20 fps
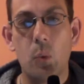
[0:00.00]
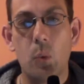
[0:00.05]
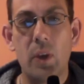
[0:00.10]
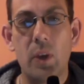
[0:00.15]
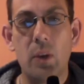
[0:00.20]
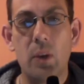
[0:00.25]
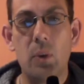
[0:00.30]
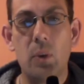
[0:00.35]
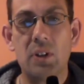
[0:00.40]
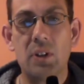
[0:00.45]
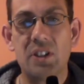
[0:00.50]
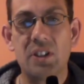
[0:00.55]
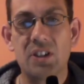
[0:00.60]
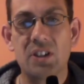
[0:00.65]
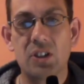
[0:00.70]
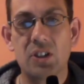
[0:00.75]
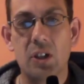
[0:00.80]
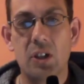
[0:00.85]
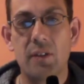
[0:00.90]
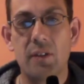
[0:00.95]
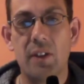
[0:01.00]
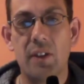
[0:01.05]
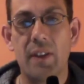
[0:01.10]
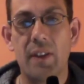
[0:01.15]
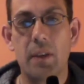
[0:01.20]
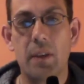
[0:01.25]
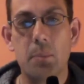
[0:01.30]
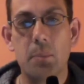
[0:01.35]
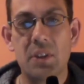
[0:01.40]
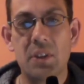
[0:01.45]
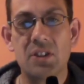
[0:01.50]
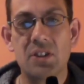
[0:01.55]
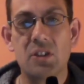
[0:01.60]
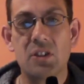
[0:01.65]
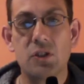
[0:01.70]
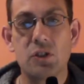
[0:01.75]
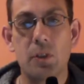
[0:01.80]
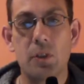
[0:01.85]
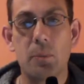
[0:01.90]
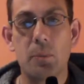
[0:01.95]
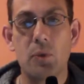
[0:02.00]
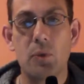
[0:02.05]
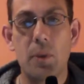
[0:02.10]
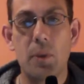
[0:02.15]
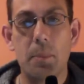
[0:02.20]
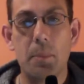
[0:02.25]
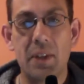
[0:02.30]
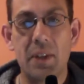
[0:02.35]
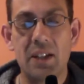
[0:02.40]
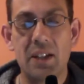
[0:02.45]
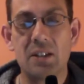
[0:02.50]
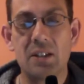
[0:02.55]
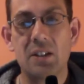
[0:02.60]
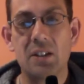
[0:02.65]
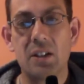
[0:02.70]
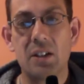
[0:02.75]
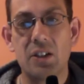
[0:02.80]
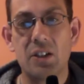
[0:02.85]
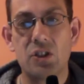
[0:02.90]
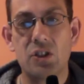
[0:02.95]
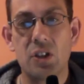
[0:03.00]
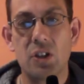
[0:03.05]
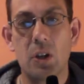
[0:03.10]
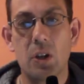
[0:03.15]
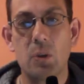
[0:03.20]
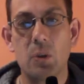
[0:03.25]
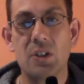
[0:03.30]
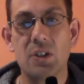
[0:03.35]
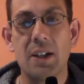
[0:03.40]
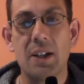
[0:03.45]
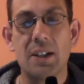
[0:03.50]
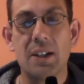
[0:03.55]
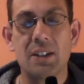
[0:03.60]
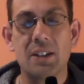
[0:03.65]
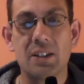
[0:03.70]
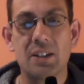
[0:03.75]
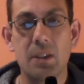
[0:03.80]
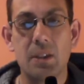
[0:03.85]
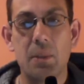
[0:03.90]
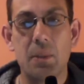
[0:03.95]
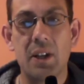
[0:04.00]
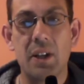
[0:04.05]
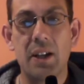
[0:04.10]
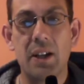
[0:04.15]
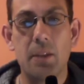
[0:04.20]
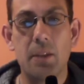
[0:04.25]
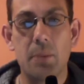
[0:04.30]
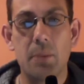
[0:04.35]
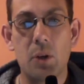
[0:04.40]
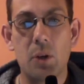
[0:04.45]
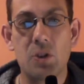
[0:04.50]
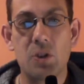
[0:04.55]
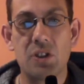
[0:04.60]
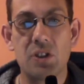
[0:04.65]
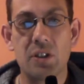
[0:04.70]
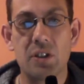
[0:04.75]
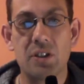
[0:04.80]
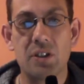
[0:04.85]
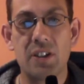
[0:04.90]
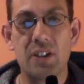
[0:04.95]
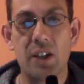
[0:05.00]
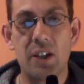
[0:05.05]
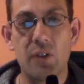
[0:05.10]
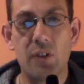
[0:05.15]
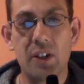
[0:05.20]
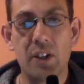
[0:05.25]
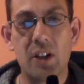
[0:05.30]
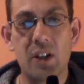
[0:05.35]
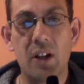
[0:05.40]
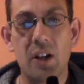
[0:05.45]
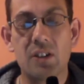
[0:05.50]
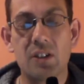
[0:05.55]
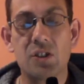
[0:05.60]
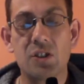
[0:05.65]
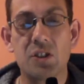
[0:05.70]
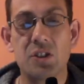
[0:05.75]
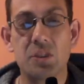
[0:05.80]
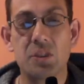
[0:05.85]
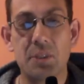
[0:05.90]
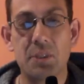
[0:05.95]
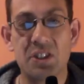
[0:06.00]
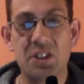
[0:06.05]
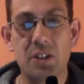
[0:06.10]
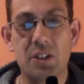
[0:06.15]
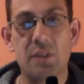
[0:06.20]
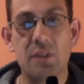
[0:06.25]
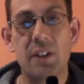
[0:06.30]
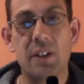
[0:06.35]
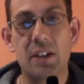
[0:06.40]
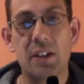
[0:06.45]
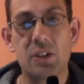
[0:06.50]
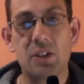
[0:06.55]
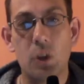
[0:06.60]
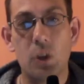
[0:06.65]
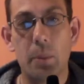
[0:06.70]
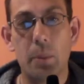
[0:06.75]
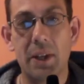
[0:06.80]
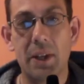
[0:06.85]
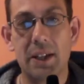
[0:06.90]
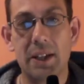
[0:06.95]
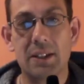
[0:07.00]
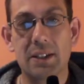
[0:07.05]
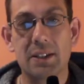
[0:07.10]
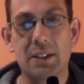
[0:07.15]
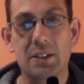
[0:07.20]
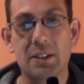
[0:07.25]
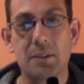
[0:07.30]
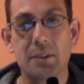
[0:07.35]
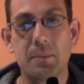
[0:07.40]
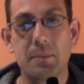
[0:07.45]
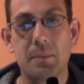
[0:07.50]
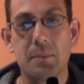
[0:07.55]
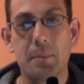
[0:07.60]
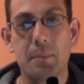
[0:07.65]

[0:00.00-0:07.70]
We will discover that Mr. Trump repeatedly shows similar emotions in regards to specific topics.